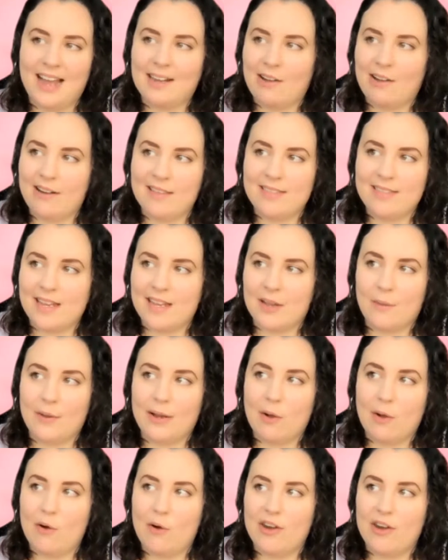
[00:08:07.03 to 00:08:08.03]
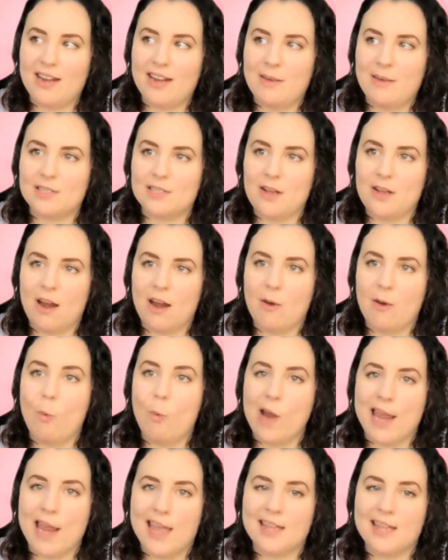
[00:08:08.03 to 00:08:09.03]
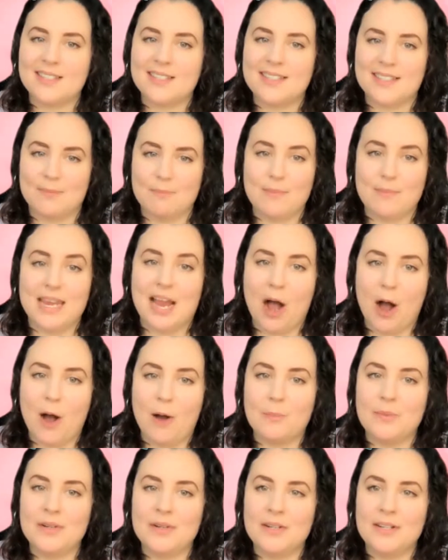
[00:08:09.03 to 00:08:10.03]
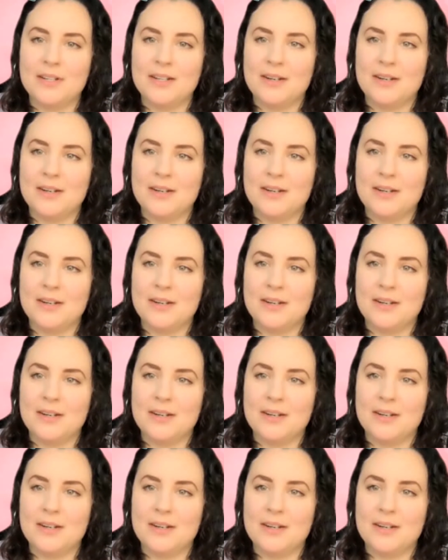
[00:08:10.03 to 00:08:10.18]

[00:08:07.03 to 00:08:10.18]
kind of thing going on, and it was kind of weird to meet up